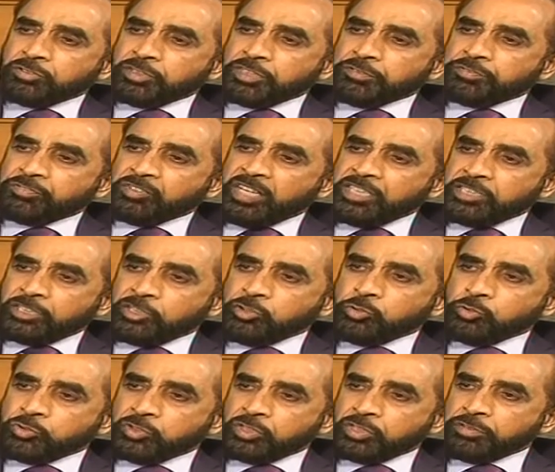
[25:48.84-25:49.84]
Sharif
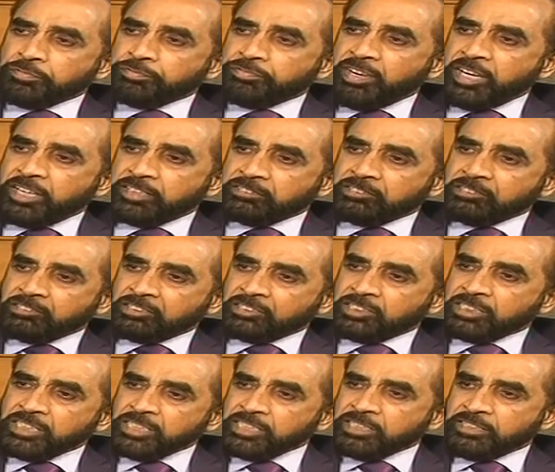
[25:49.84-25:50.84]
continuously for
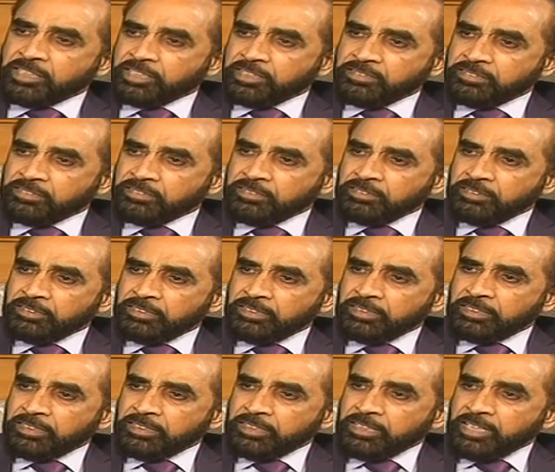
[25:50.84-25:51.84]
3 days
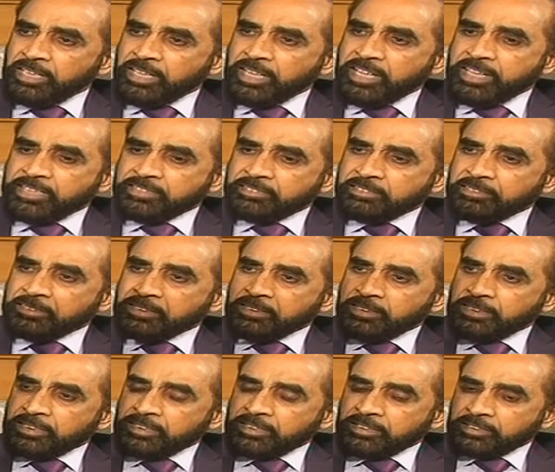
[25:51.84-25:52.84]
has
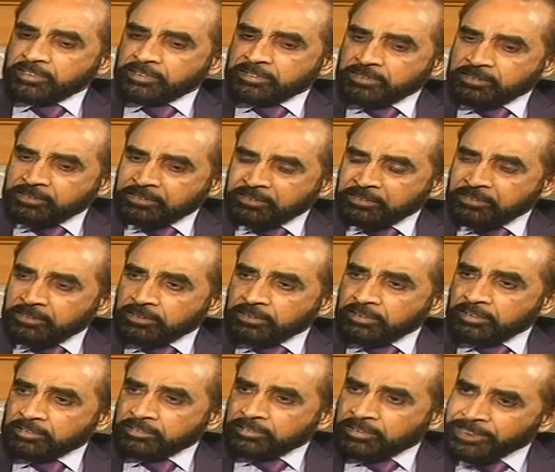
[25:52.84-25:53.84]

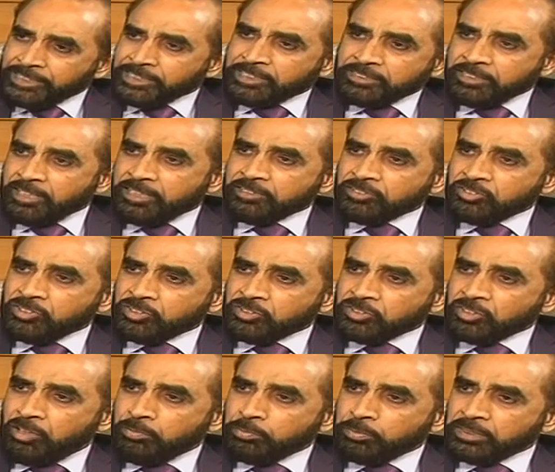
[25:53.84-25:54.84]
criticized this
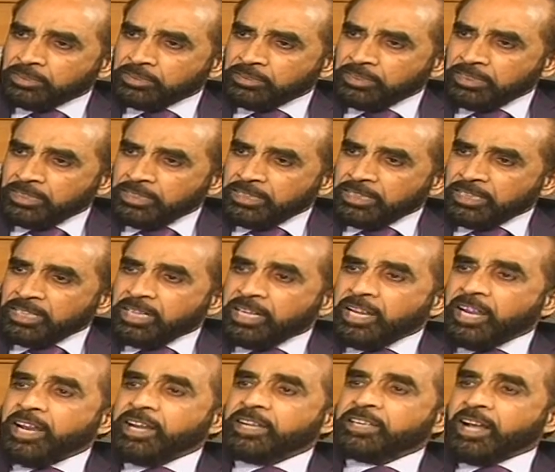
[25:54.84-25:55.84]
government
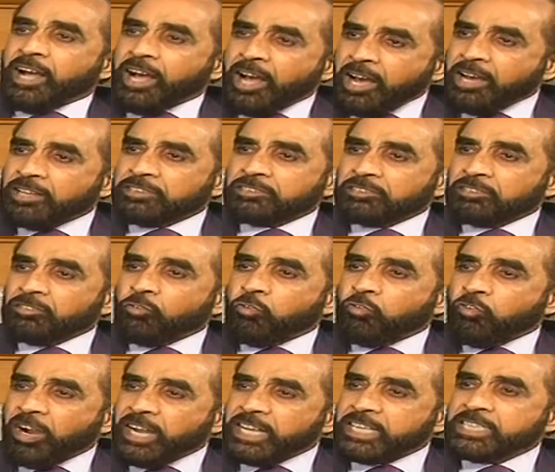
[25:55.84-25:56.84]
and asked
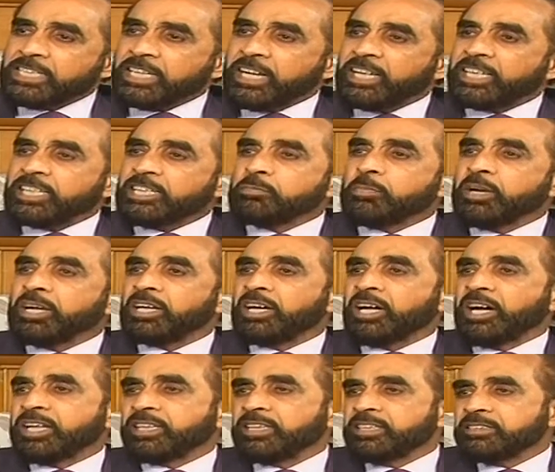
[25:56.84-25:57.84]
why Alima
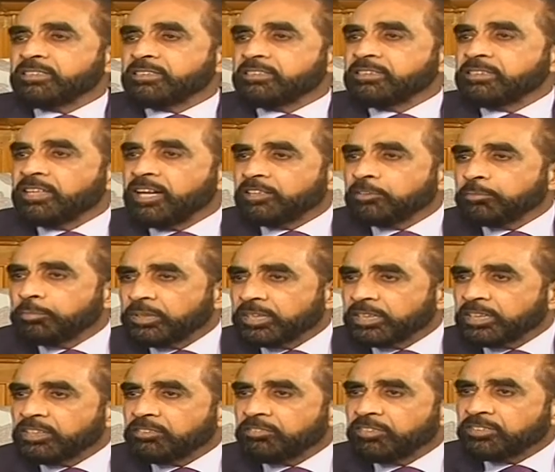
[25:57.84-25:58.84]
Khan is not
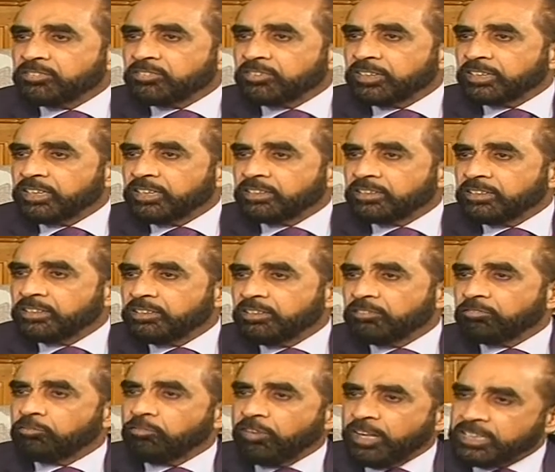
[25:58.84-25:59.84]
being investigated
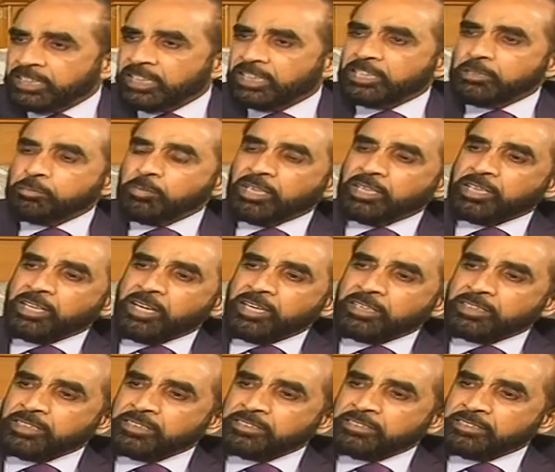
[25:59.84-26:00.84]
and why Alima
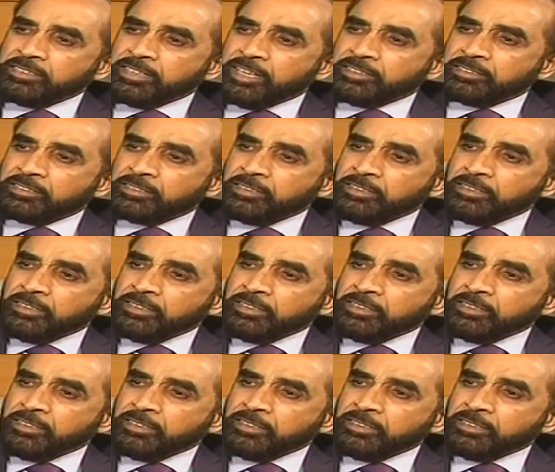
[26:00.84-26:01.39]
Khan is not